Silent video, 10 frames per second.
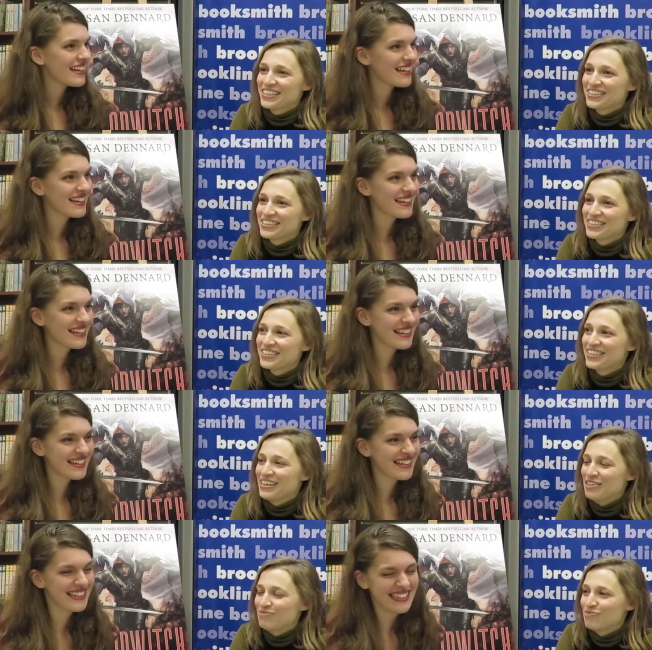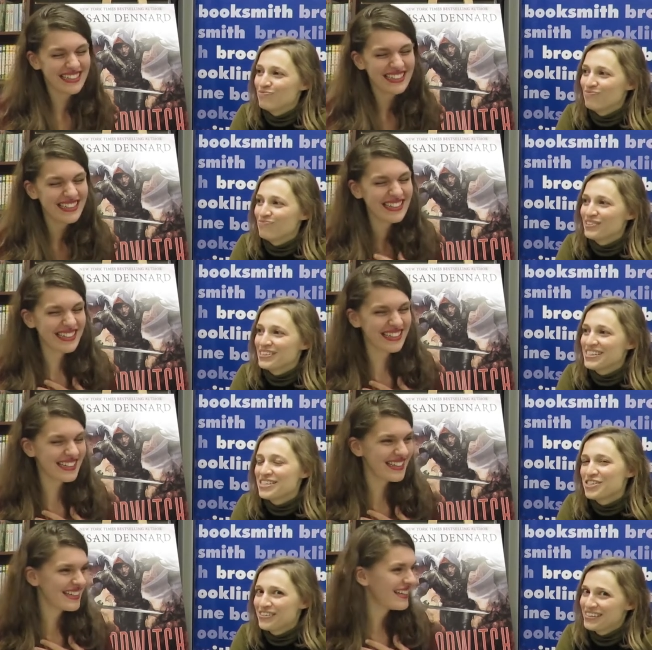Speaker 1: character but
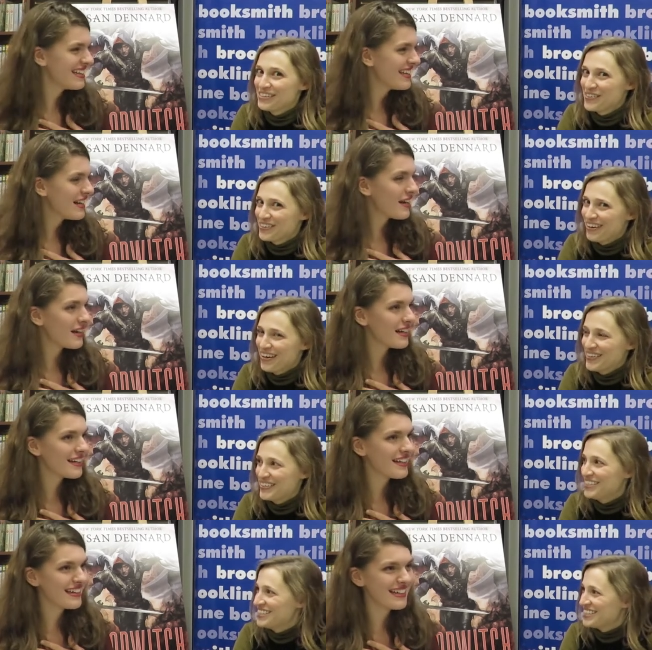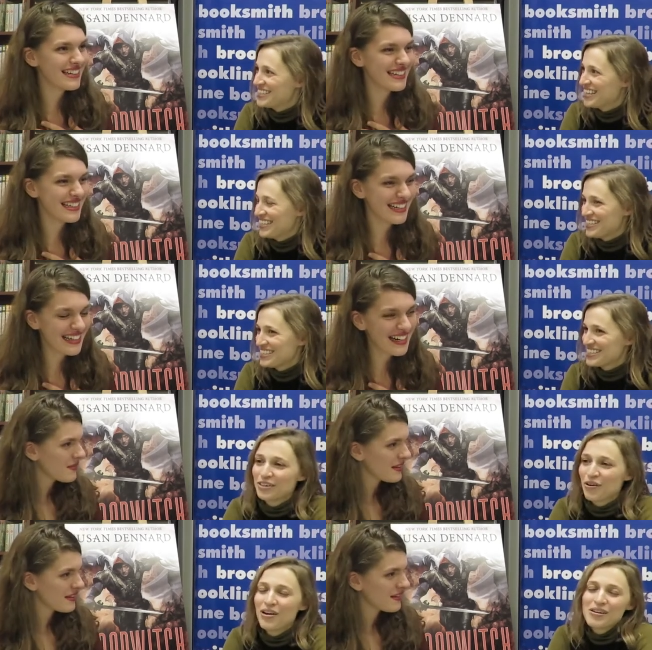is she a child? I don't
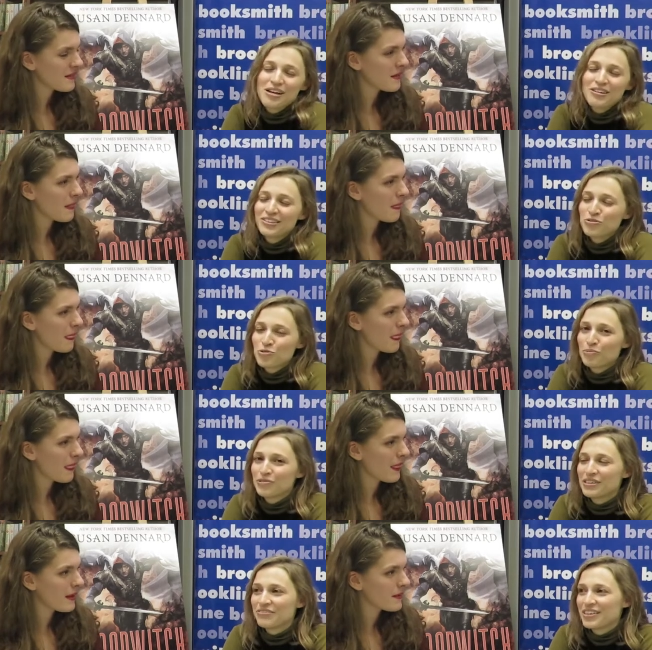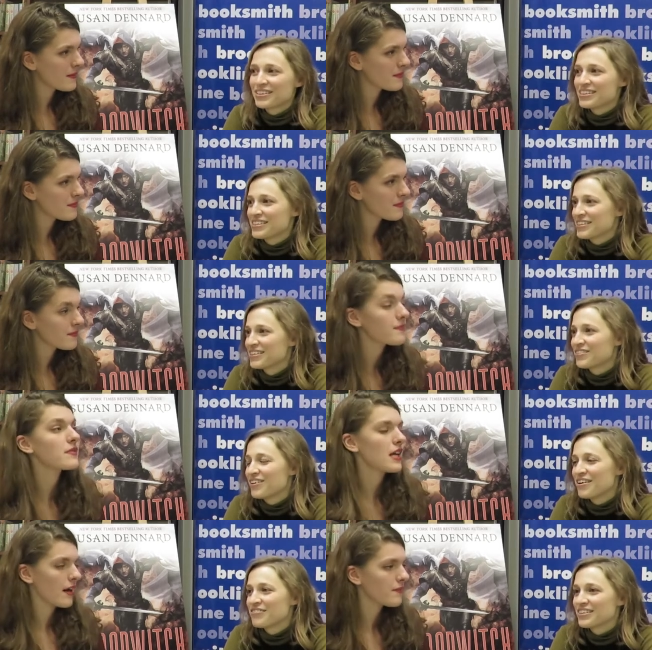know. I grew up reading fantasy, you know,
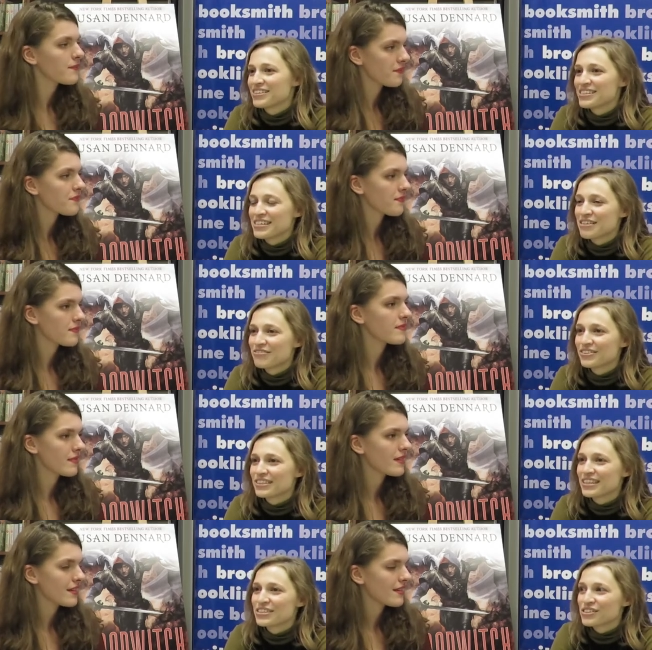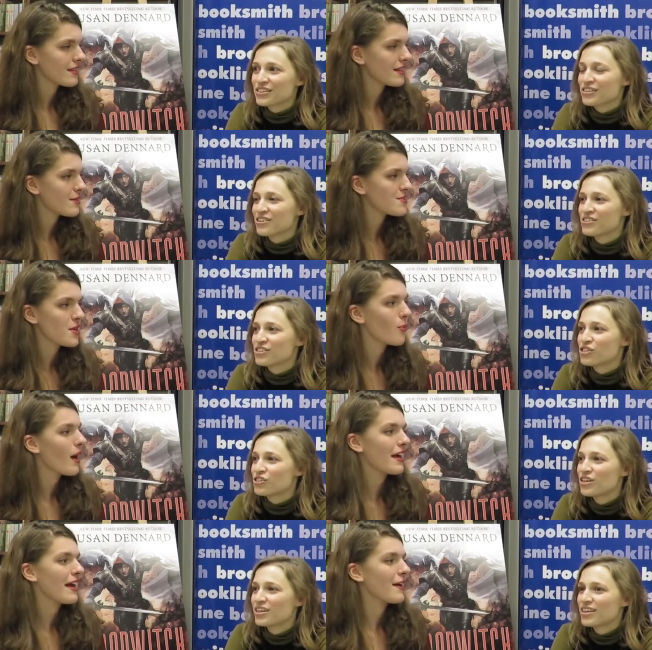
Speaker 2: high fantasy, and I feel like that's like... There was no
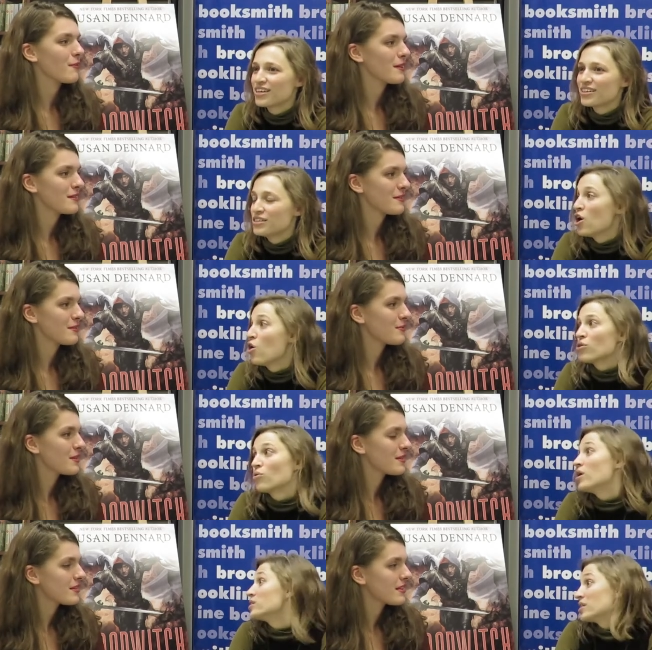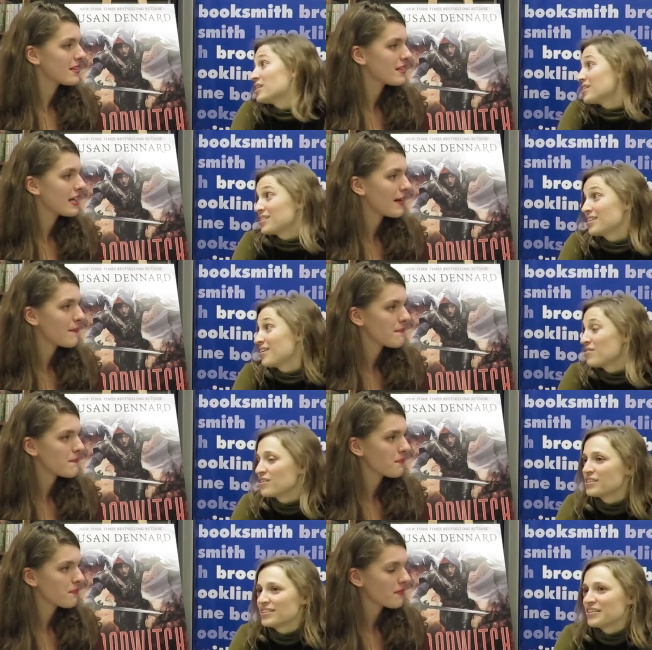YA when...
Speaker 1: No, there wasn't. Yeah. No,
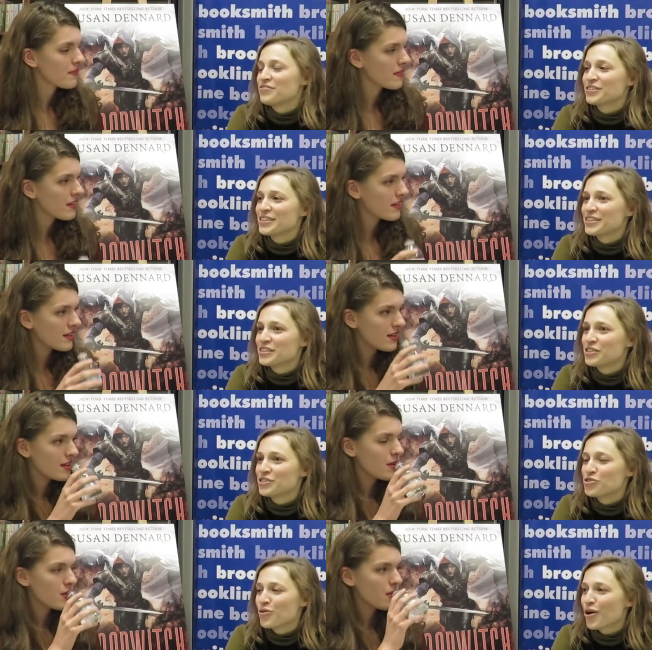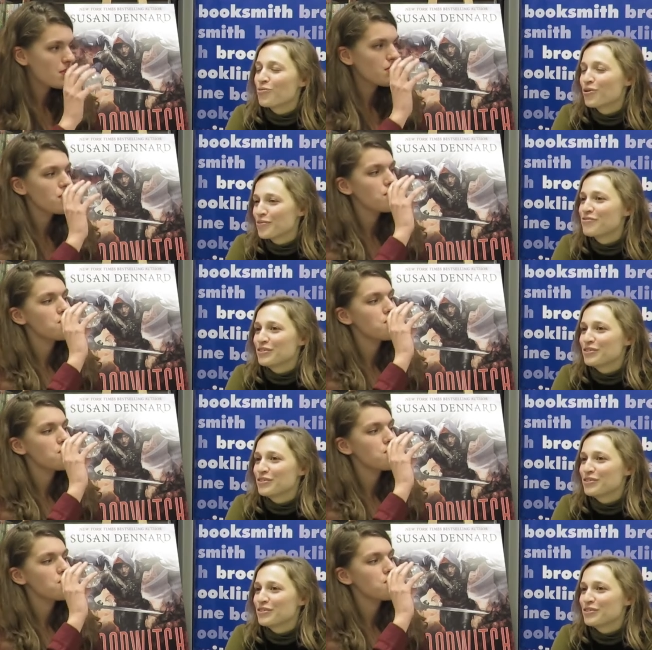and I feel like a good... One of my